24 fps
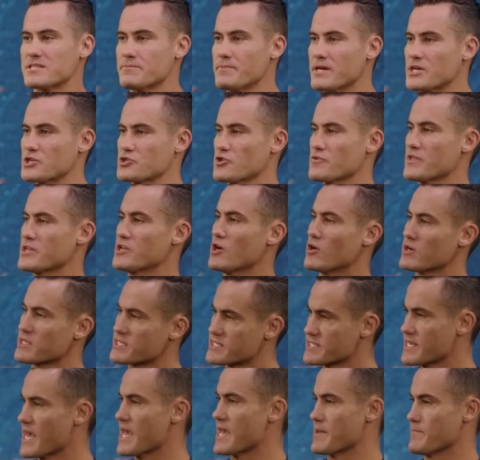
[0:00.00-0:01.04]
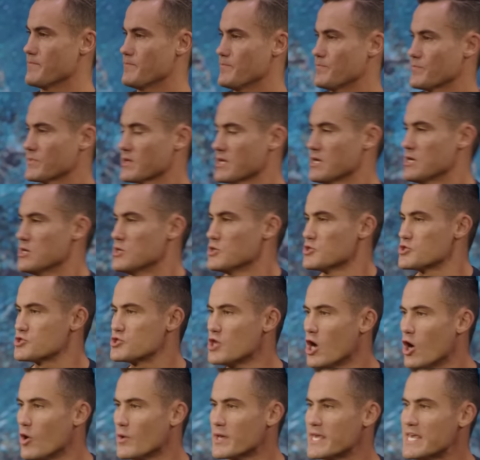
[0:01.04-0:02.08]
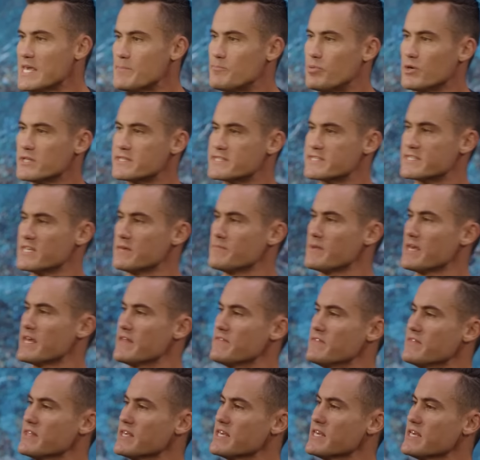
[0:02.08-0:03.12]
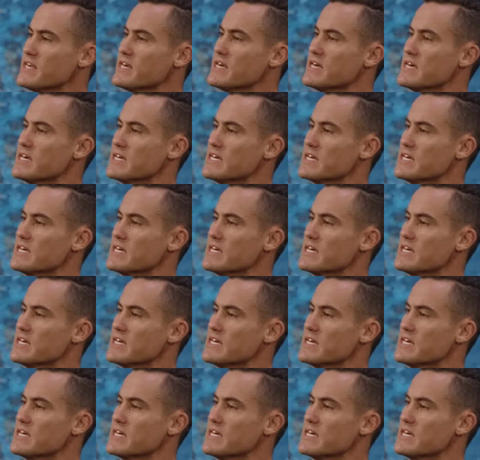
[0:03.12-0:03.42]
to make sure they don't escape. So he puts them in the